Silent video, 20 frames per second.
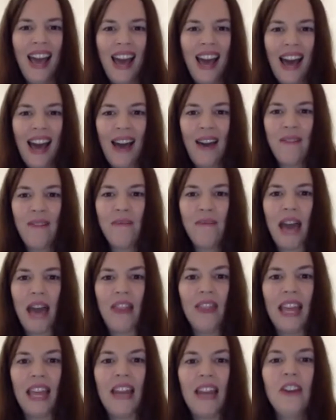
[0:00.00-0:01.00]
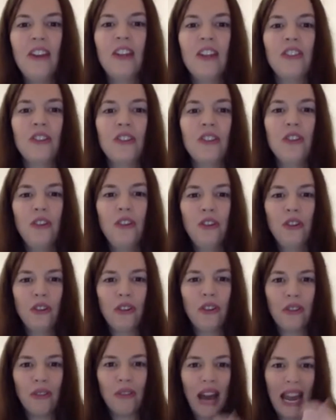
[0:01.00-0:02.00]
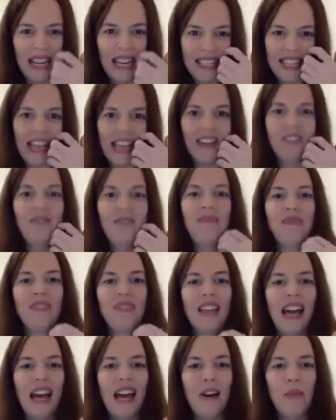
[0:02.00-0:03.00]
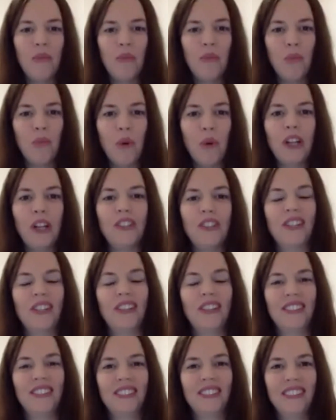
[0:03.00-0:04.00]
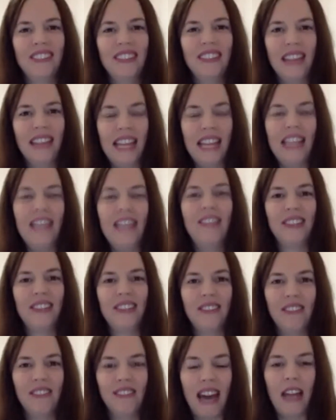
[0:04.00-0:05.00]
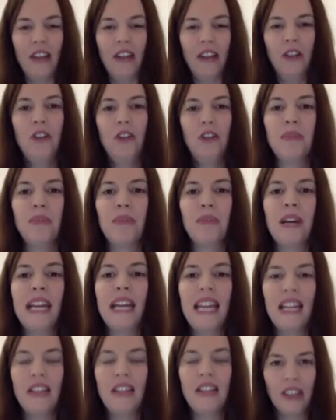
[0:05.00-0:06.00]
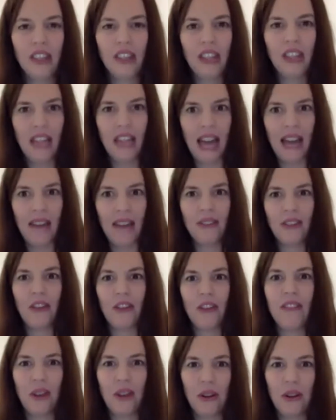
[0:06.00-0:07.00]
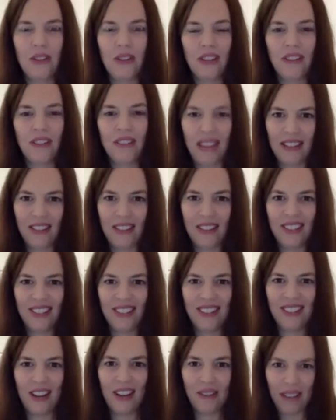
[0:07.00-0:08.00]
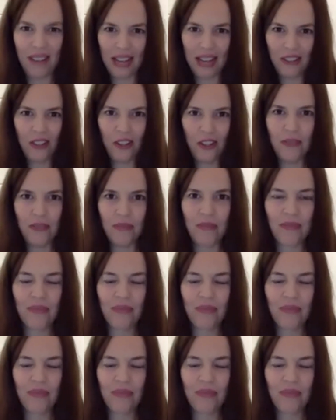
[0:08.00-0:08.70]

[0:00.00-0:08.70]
And then to write down what these values bring into the lives of those around you.